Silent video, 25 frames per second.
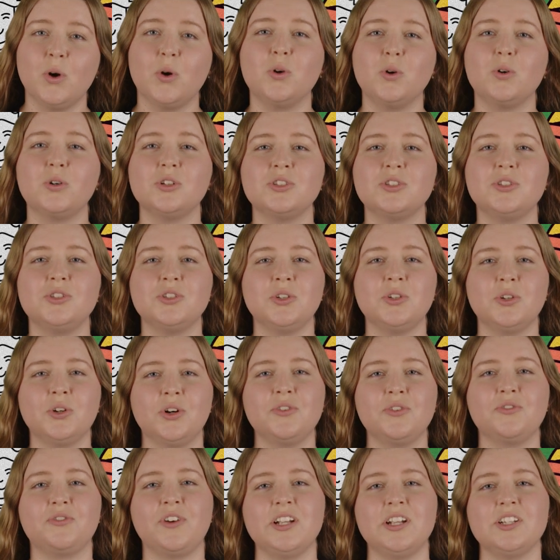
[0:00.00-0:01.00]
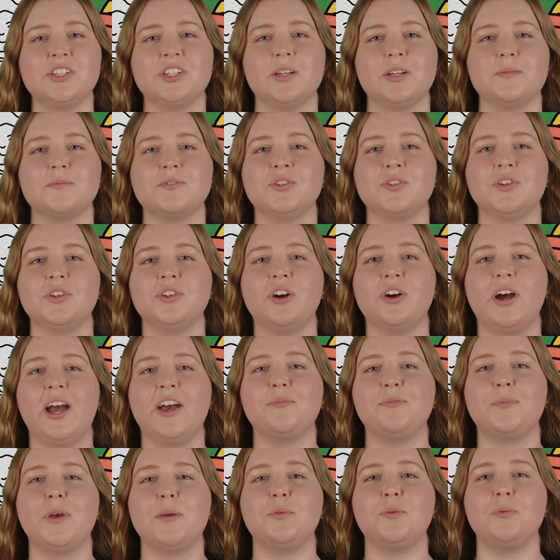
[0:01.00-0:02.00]
Or do your friendships, do you not
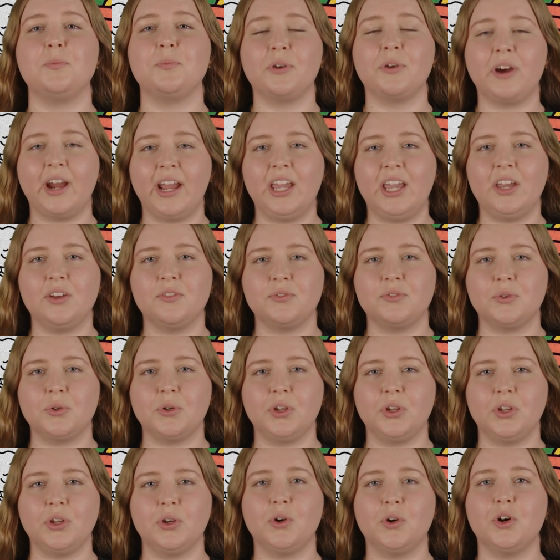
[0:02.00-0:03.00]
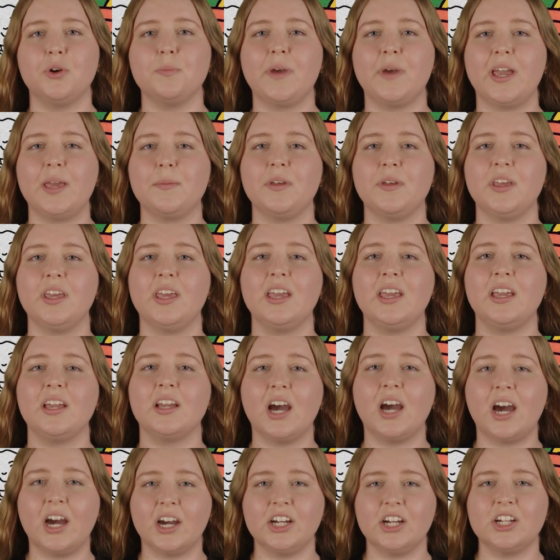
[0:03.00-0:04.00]
have people praying for you or maybe
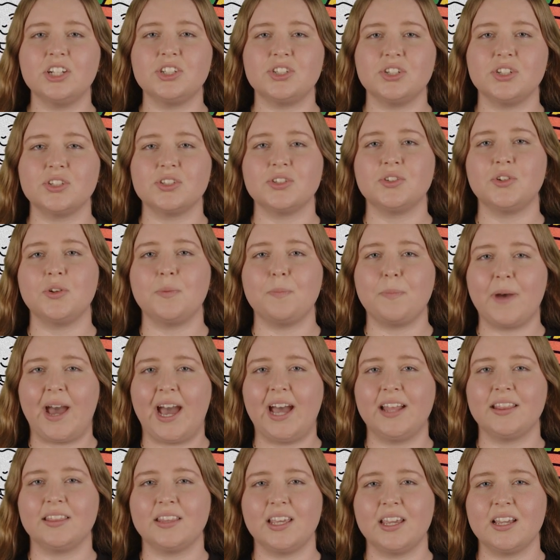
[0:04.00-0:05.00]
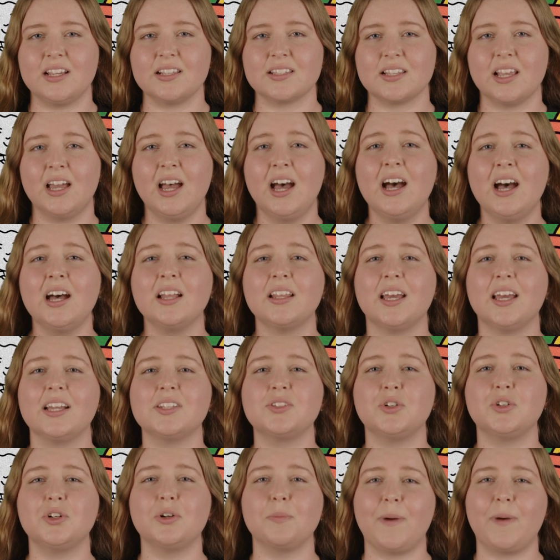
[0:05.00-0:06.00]
encourage you to do bad things like
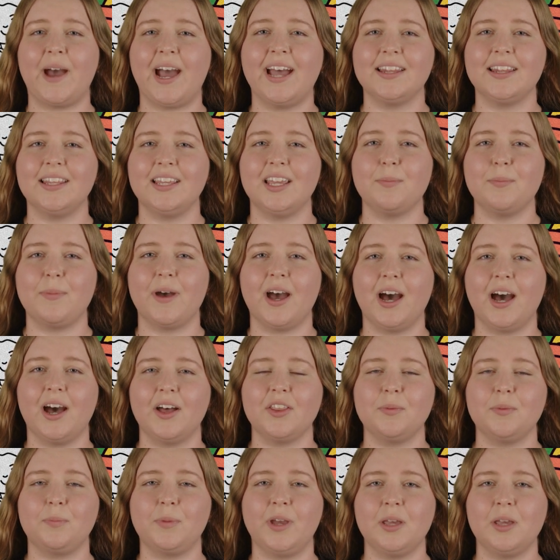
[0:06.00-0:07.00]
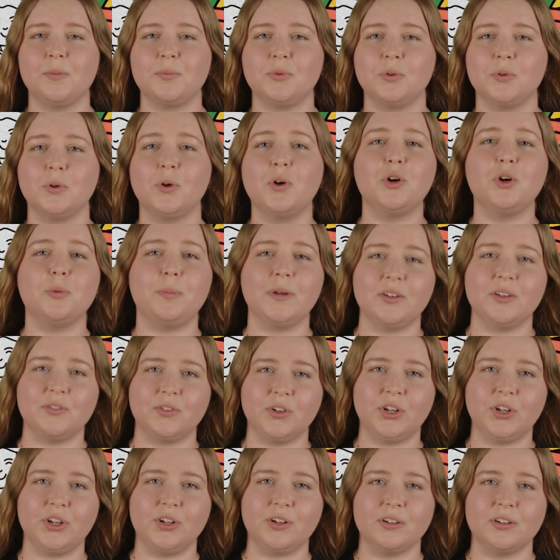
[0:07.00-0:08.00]
talk badly about other people or be
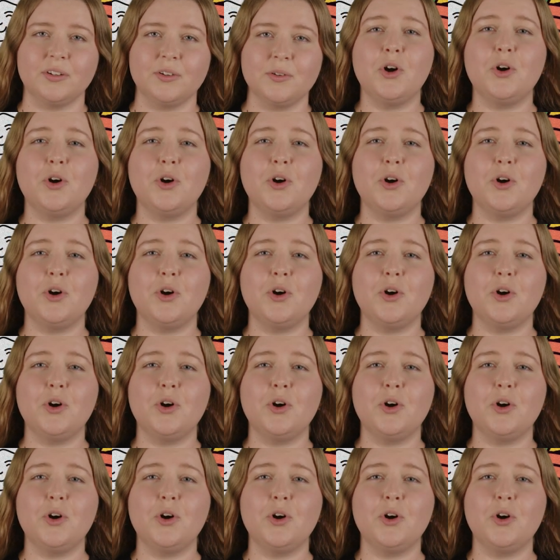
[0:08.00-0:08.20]
rude?